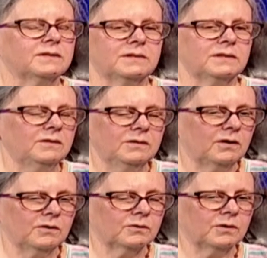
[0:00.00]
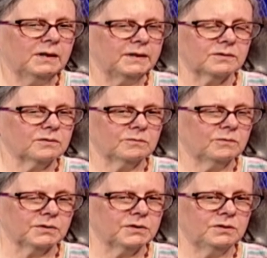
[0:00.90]
didn't know quite
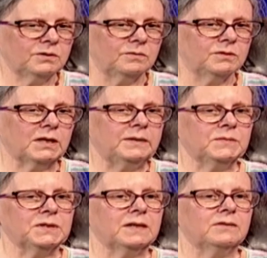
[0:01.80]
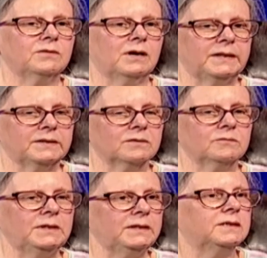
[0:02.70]
what to do. James said, right,
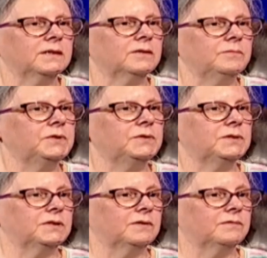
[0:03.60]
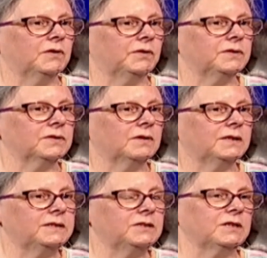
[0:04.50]
we need a computer font,
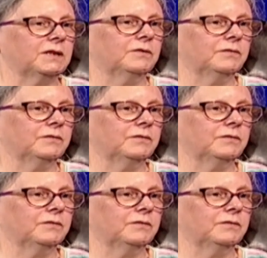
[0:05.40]
a digital